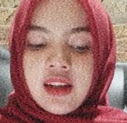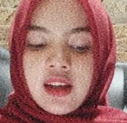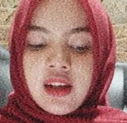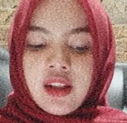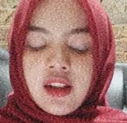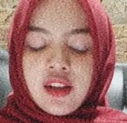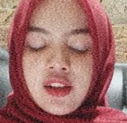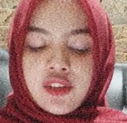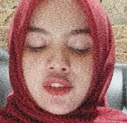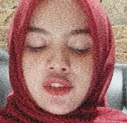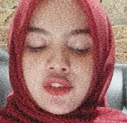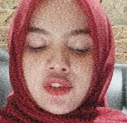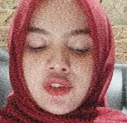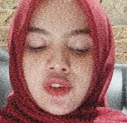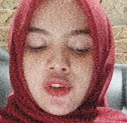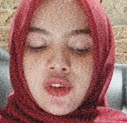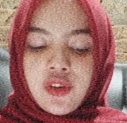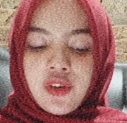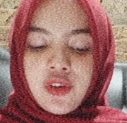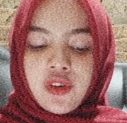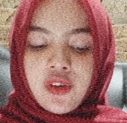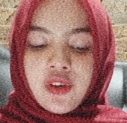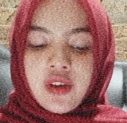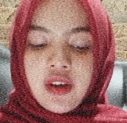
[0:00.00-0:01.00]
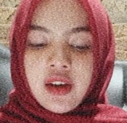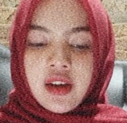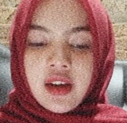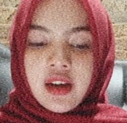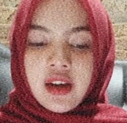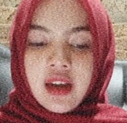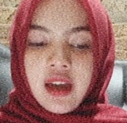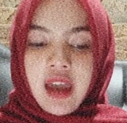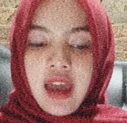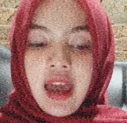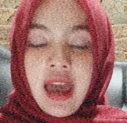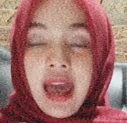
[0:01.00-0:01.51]
also
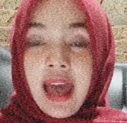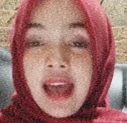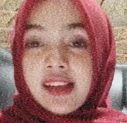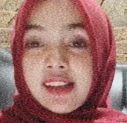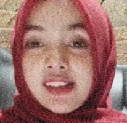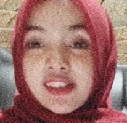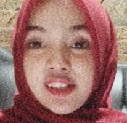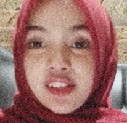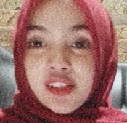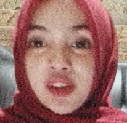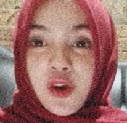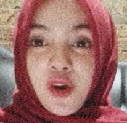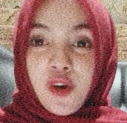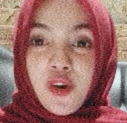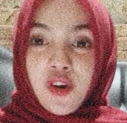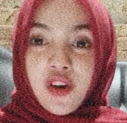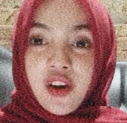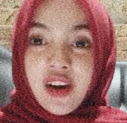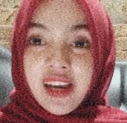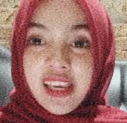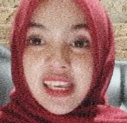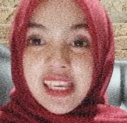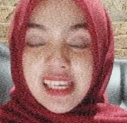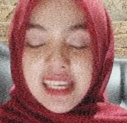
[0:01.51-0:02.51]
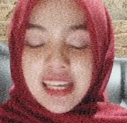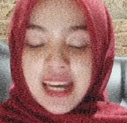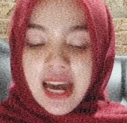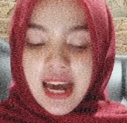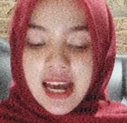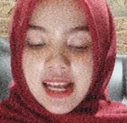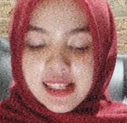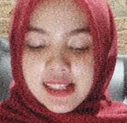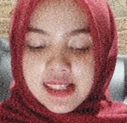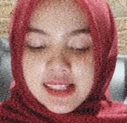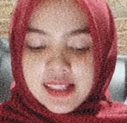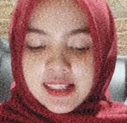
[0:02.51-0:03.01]
as or
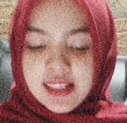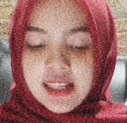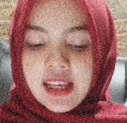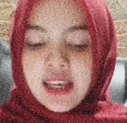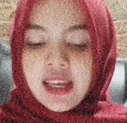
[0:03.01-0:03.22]
es,